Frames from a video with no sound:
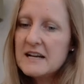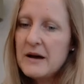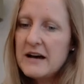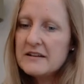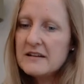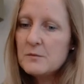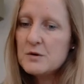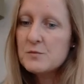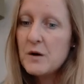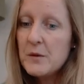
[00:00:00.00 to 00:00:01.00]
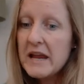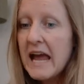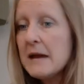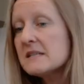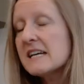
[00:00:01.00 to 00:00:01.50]
about it was when we
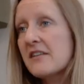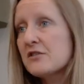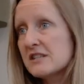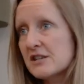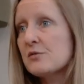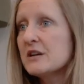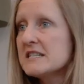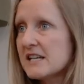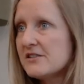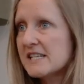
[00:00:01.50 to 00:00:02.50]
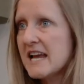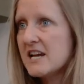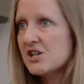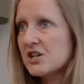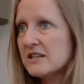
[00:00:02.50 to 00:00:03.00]
came together as the three
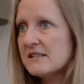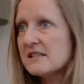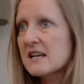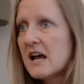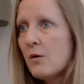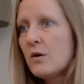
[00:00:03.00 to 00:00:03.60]
associations,